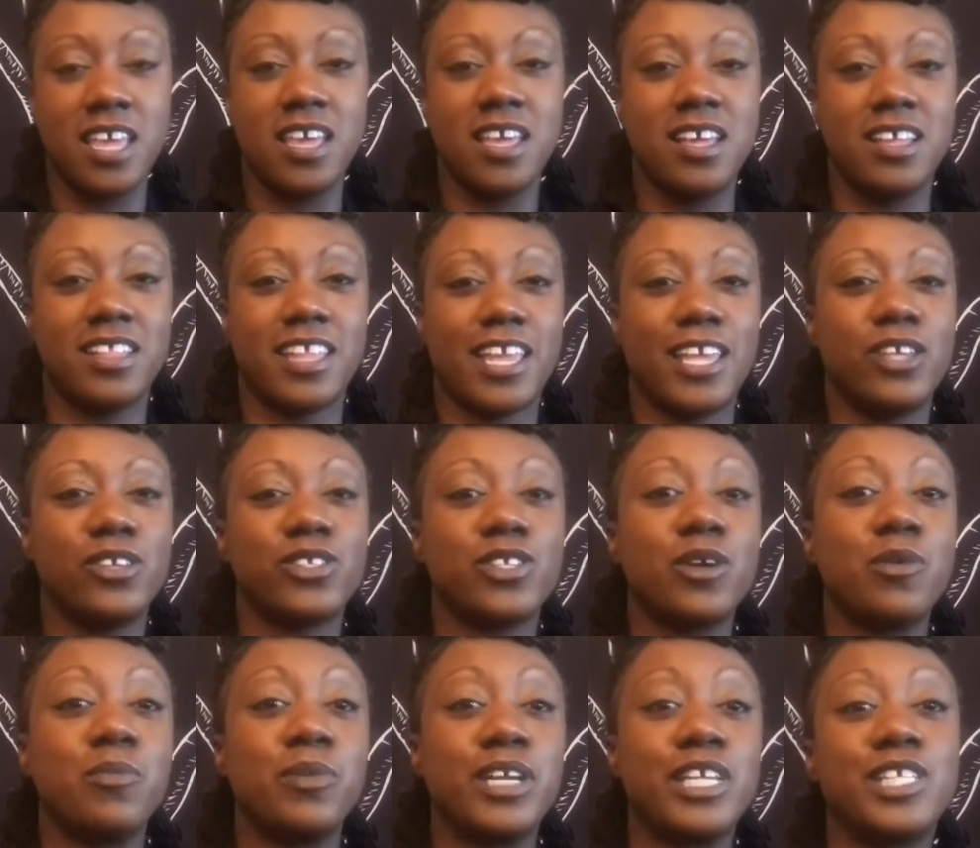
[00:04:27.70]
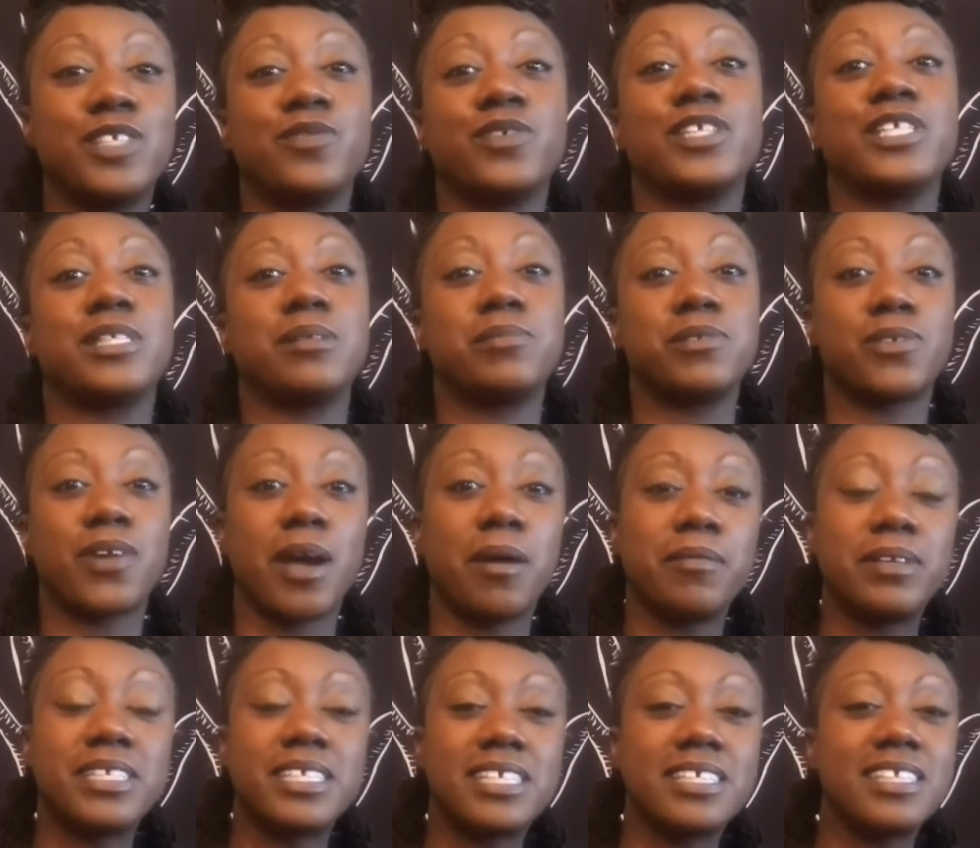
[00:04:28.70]
Thank you so much for subscribing
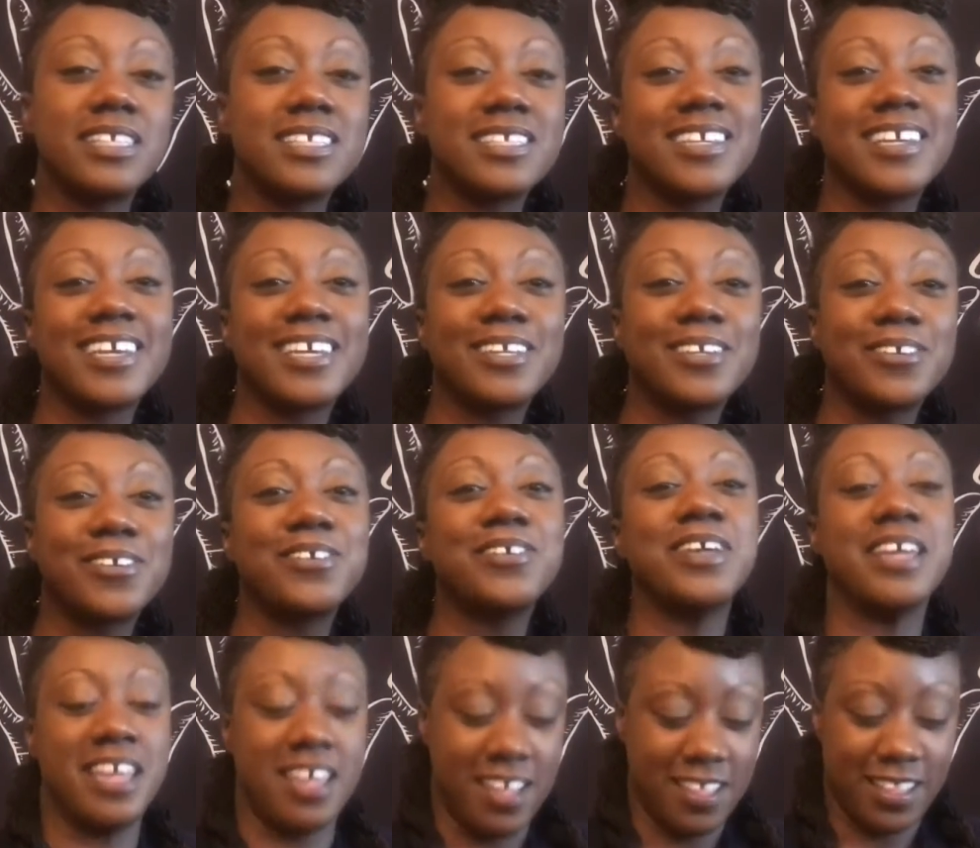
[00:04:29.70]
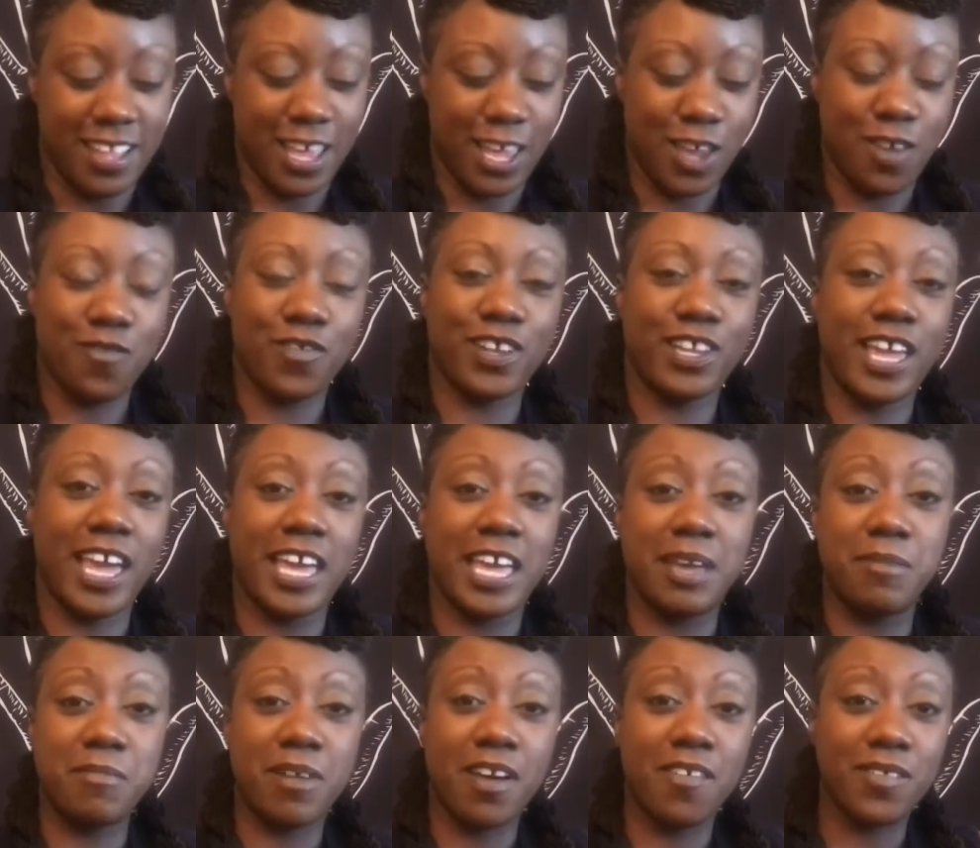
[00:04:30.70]
to the channel. Thank you for liking
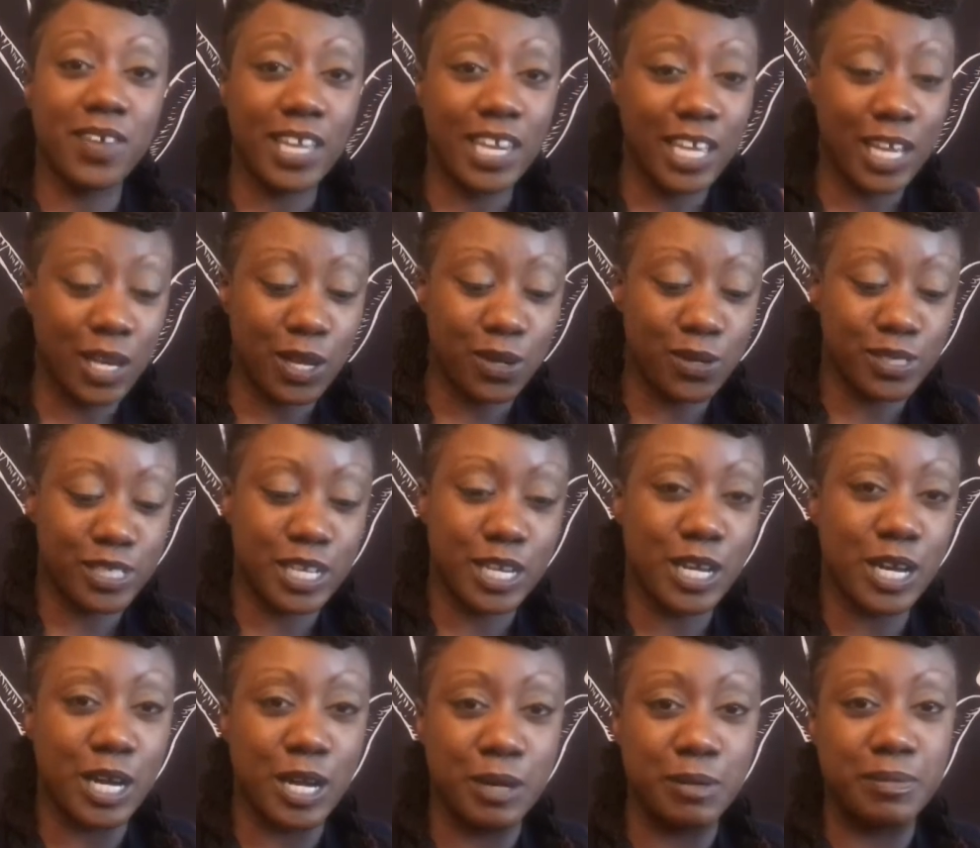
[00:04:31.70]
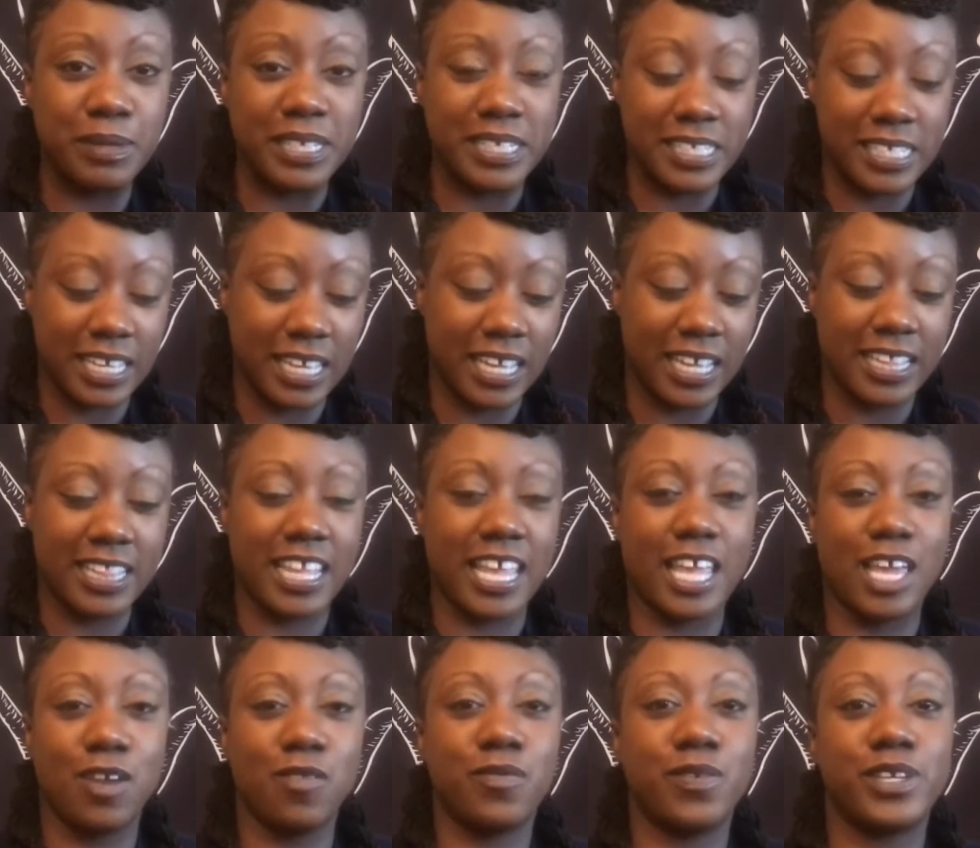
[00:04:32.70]
my videos and commenting, and thank
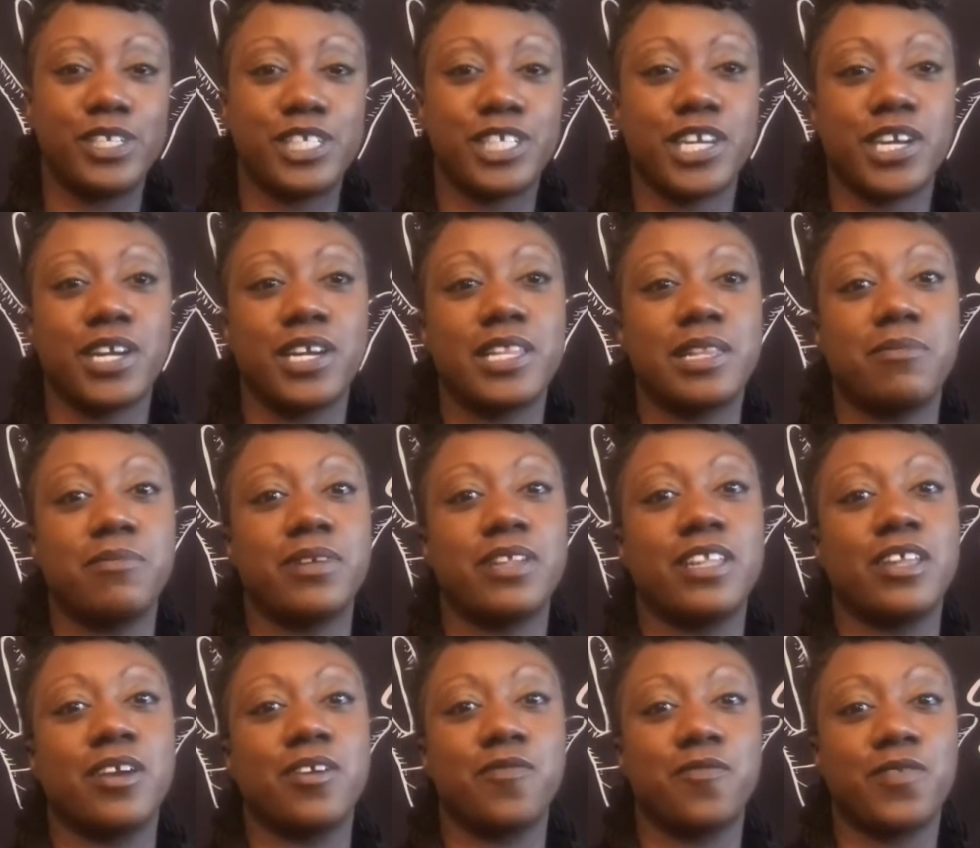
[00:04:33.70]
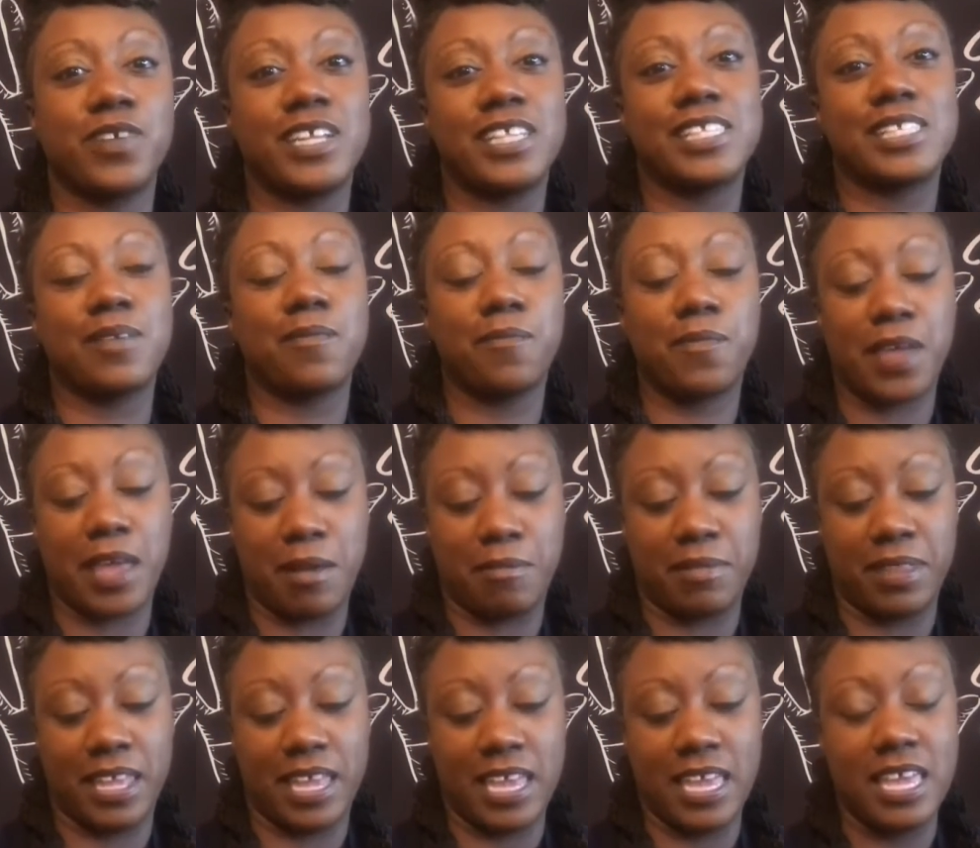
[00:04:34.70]
you for sharing them with your friends and
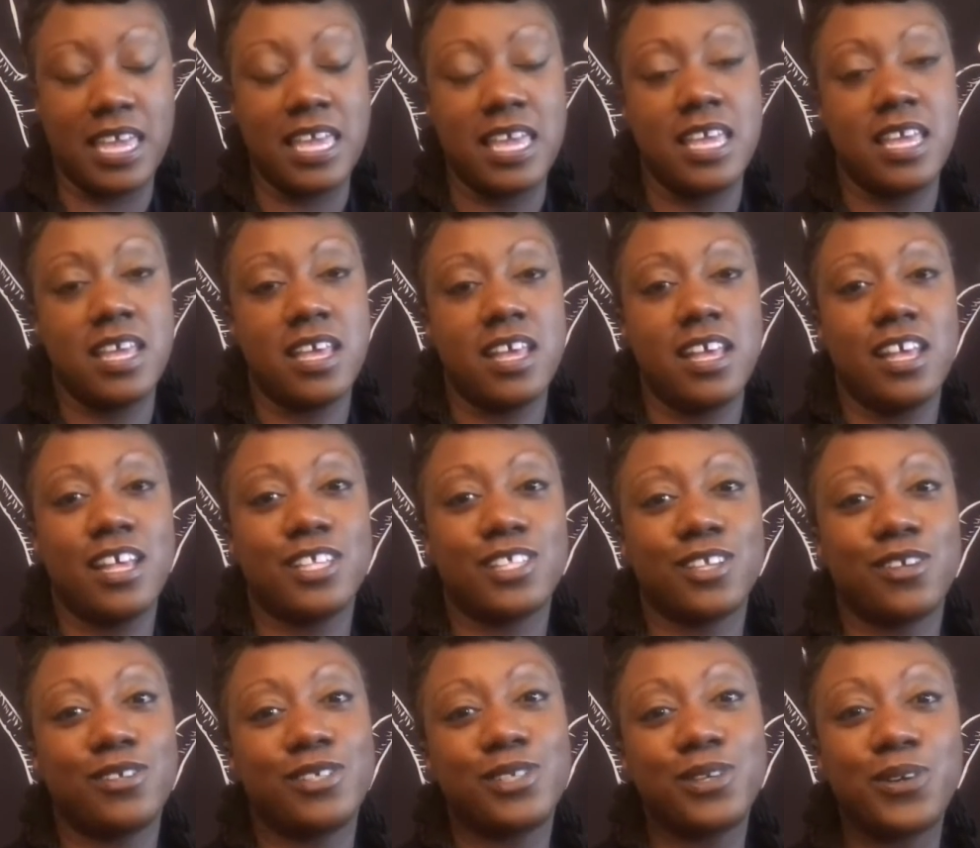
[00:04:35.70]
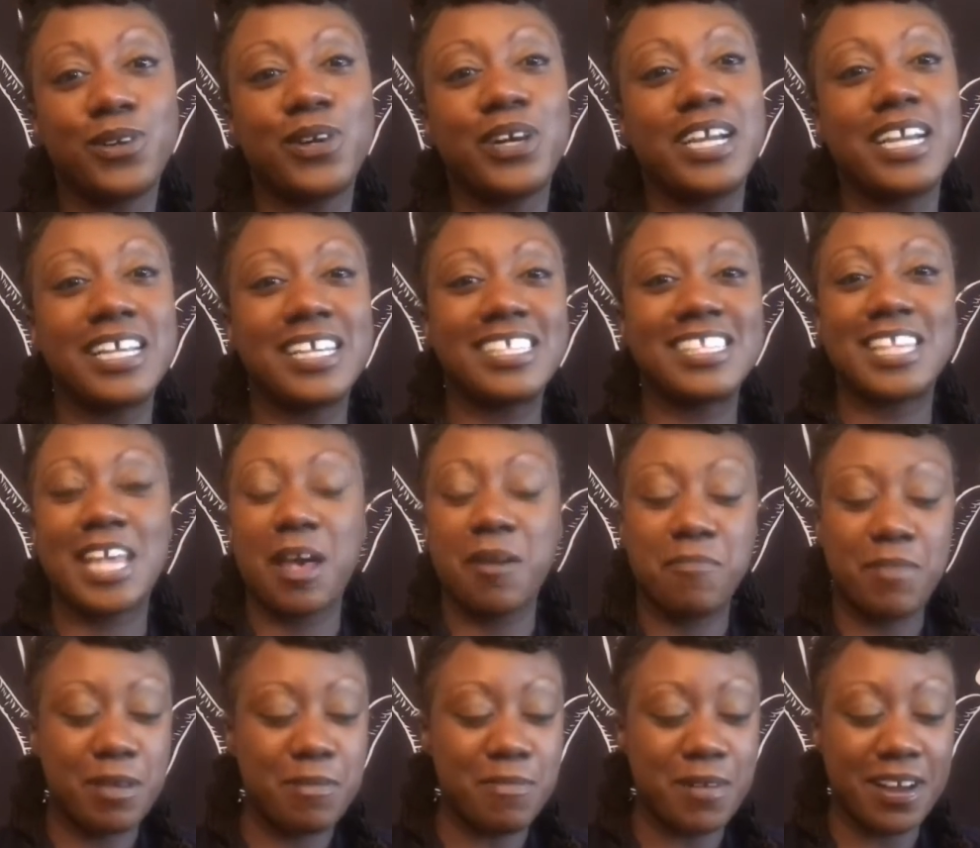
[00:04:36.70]
family. So Taurus,
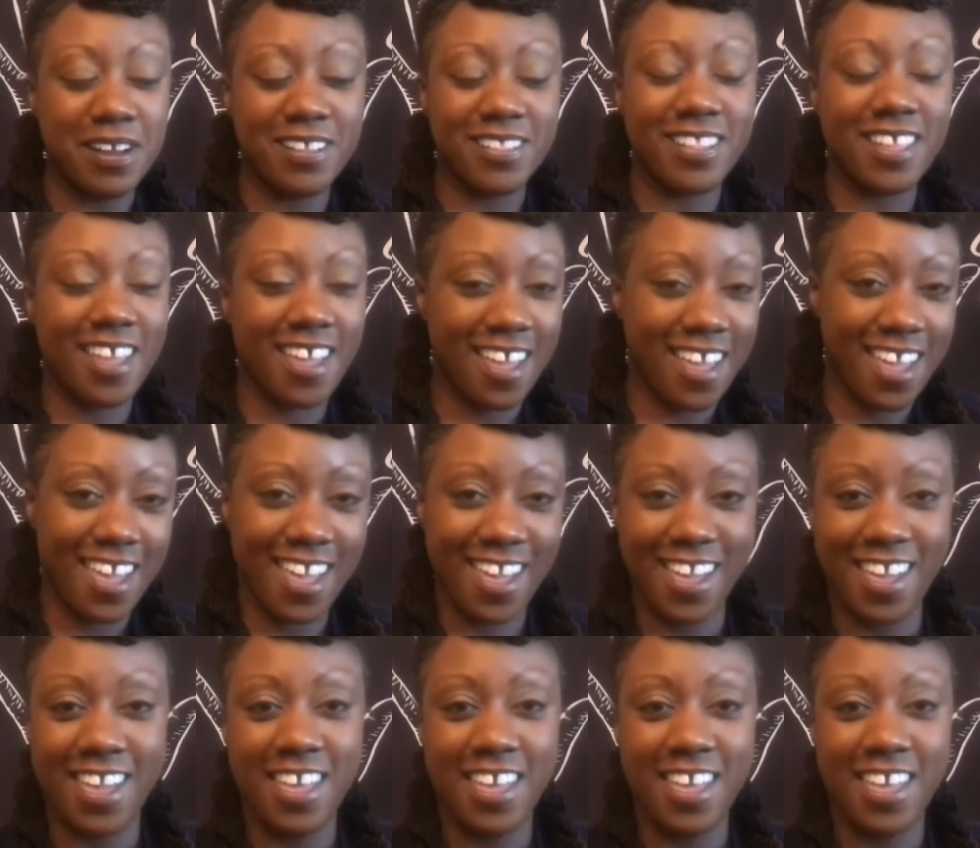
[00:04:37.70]
happy birthday.